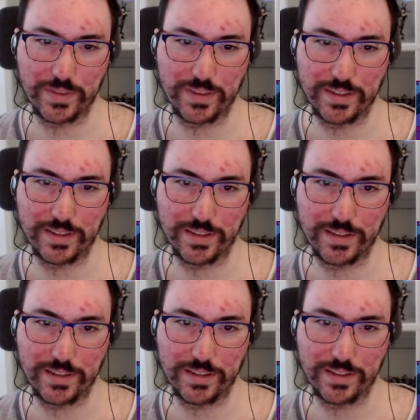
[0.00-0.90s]
I
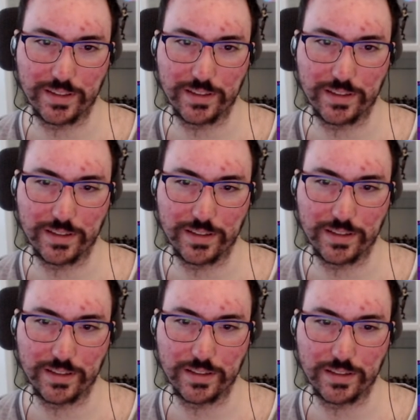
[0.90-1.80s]
panicked. Don't
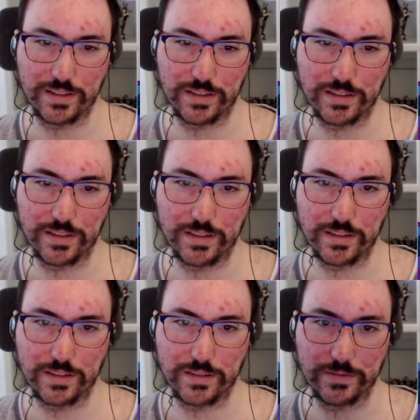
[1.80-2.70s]
sweat it, man.
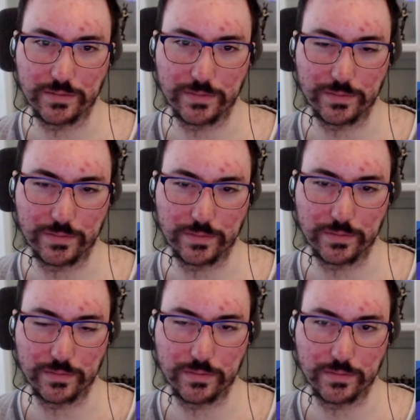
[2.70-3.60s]
You really didn't
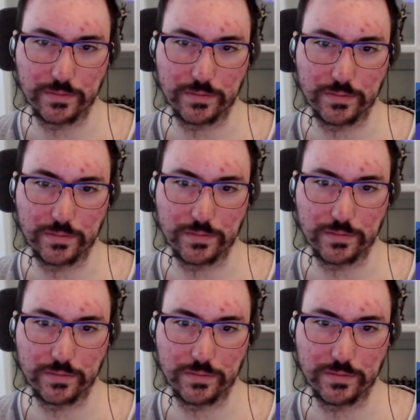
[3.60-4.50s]
have to risk your
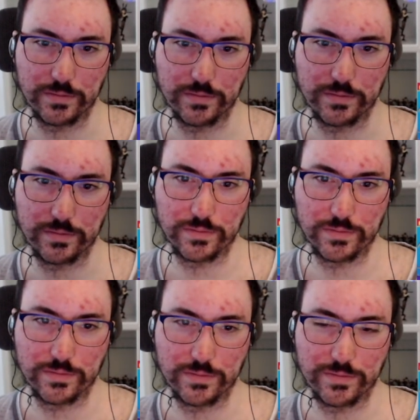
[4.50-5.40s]
lives for me.
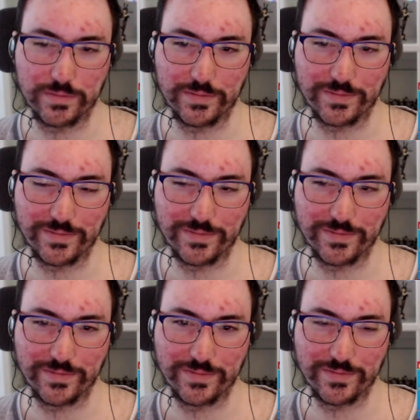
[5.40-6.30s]
Sure, it would have tore me
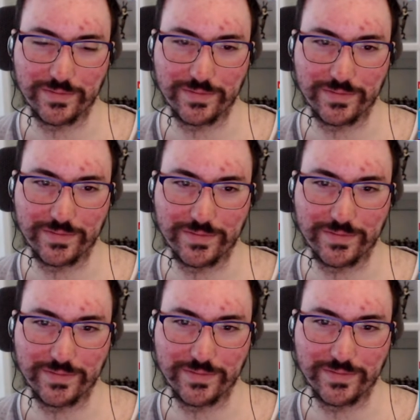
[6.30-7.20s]
apart and
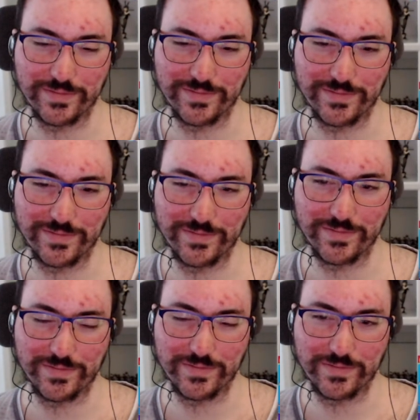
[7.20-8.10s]
probably partially
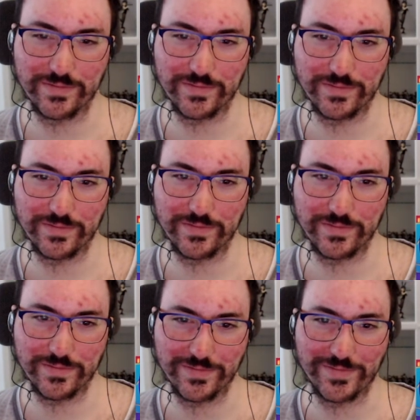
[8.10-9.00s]
digested me painfully,
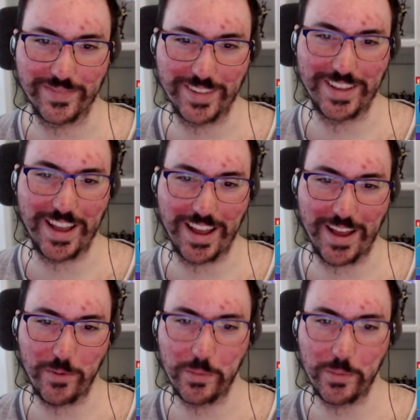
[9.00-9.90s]
but I Yeah, I
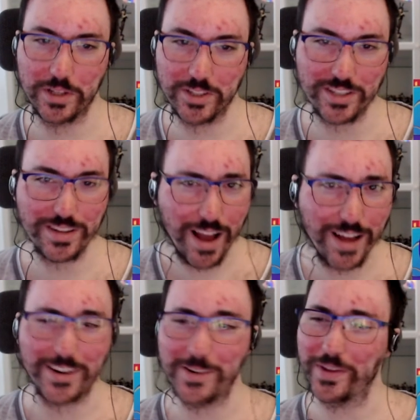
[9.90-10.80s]
would have been
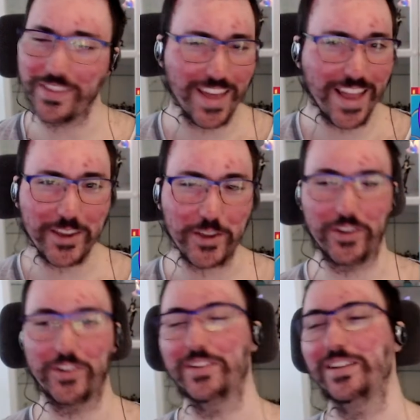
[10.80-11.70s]
slaughtered, but thank
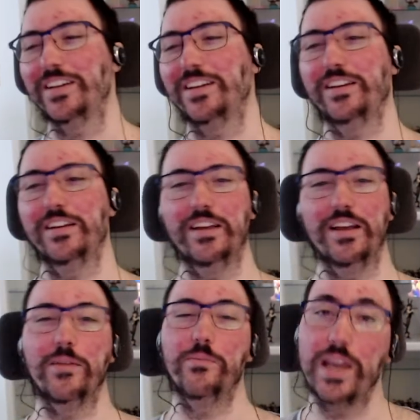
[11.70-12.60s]
you. Yeah,
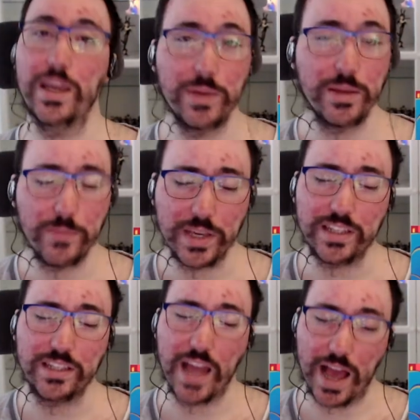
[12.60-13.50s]
well, Maybe me
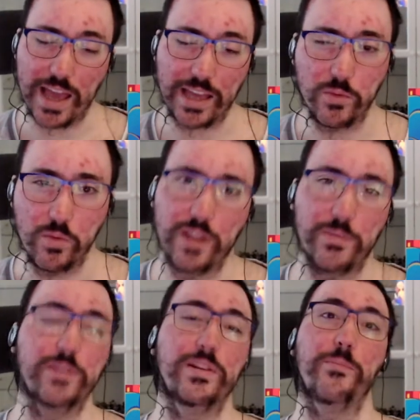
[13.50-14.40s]
dying would have
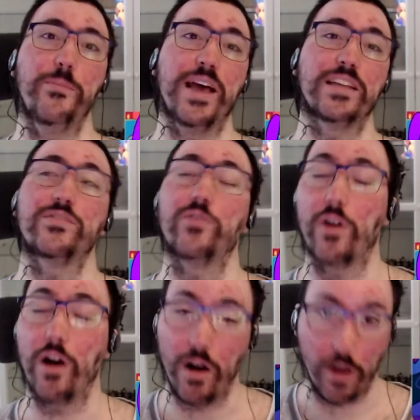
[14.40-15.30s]
been the best that. for
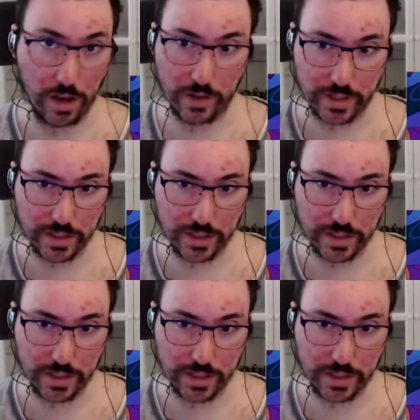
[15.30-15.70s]
all of it's us.